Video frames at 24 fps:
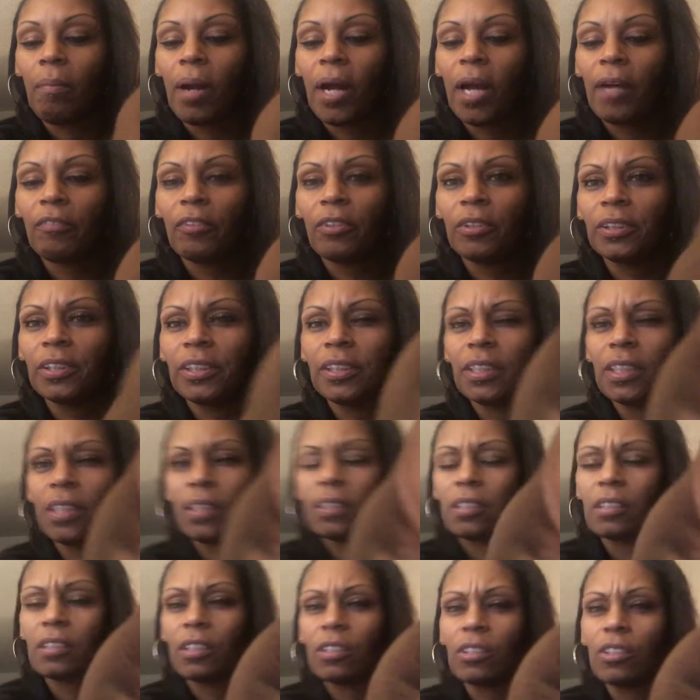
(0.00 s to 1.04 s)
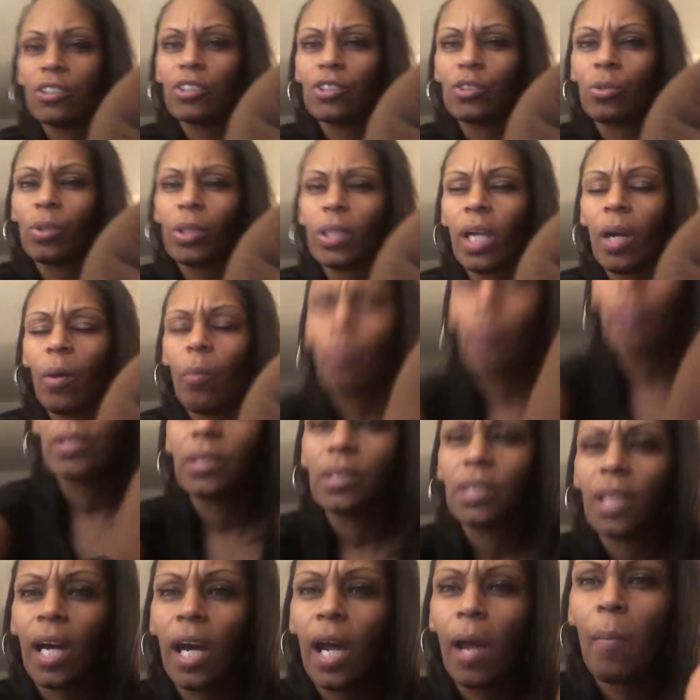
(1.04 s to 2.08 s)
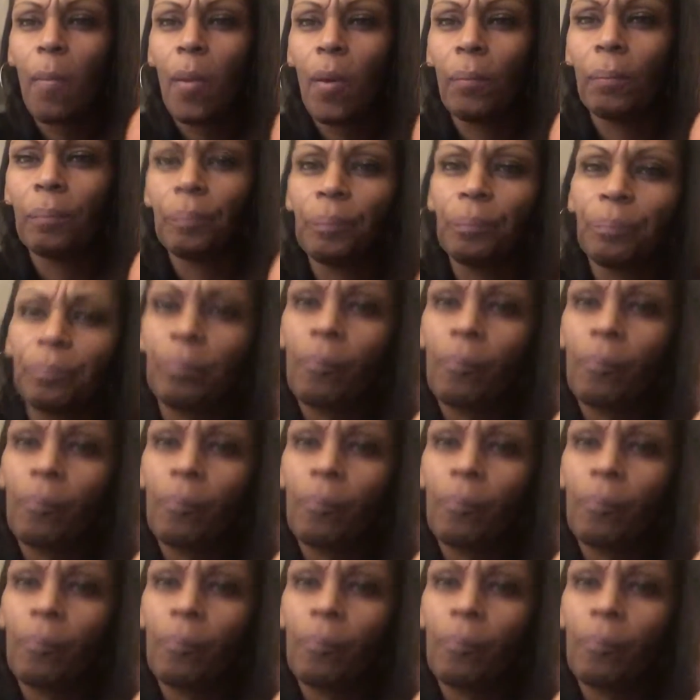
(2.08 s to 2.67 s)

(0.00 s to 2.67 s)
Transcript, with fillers: I've only seen this in the store that one time and